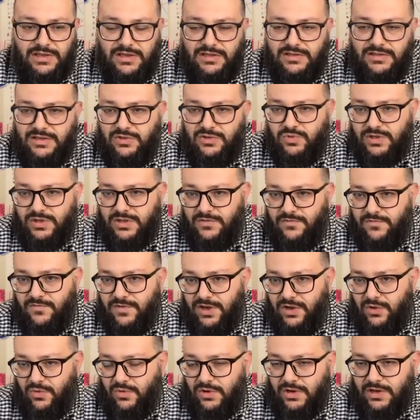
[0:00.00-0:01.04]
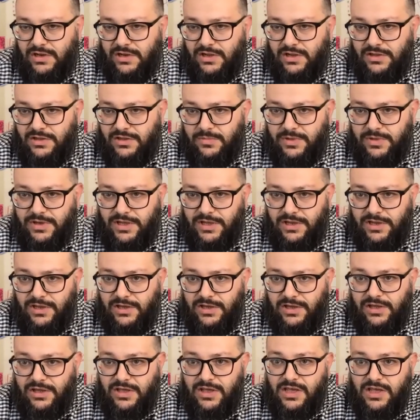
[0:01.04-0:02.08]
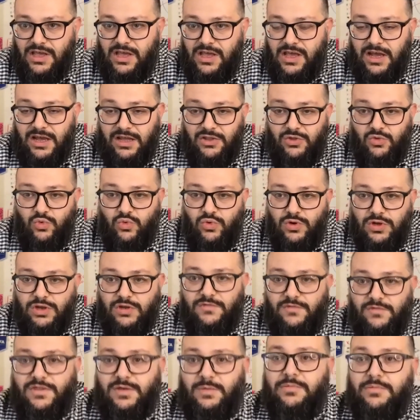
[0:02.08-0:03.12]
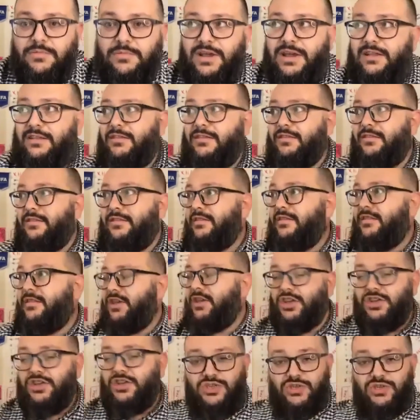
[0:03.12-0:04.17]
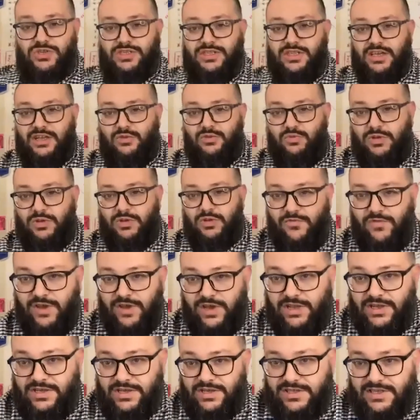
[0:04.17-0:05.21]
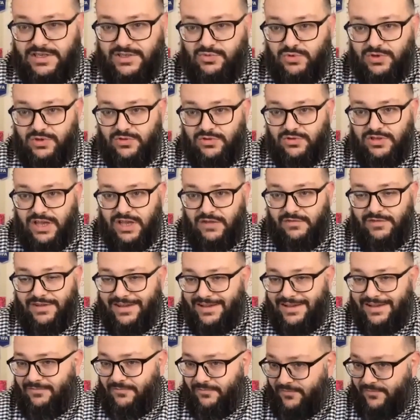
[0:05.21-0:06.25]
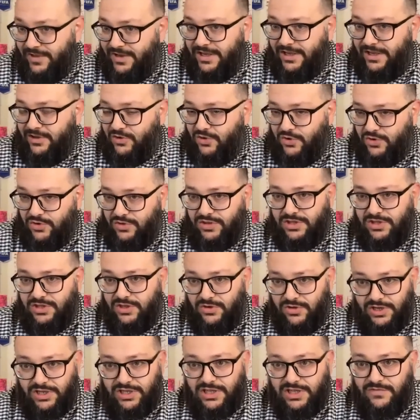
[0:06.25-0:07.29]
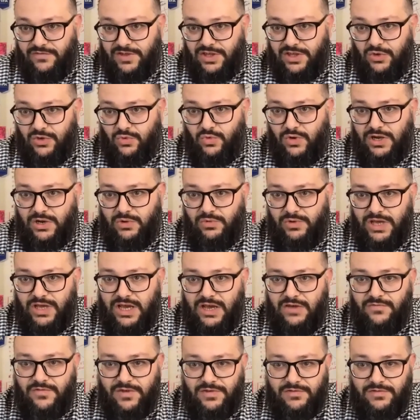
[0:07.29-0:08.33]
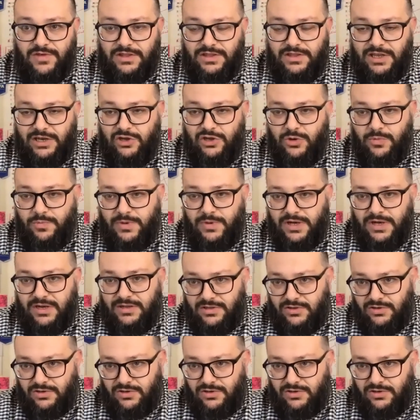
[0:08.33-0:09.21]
it went very well in the beginning. And one of the main issues that we faced is we don't have like very good connectivity while we have a telco partner